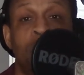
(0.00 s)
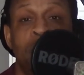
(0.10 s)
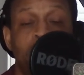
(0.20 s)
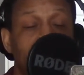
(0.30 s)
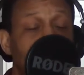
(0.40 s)

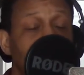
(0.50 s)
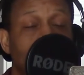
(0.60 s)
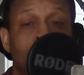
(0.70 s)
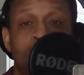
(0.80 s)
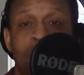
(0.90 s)
be
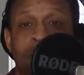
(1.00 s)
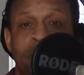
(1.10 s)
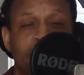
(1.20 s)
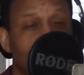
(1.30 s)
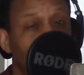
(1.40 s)
love,
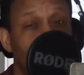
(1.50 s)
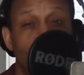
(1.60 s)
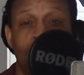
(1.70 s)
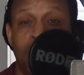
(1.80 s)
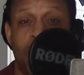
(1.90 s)
exude
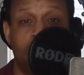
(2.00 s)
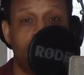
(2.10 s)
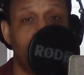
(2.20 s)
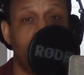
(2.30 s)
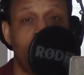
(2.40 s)
love,
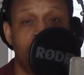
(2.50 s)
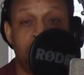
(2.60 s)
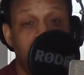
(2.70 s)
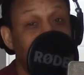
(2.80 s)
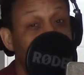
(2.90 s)

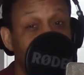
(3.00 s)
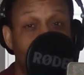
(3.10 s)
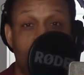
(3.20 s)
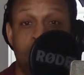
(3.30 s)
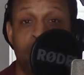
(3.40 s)
speak love.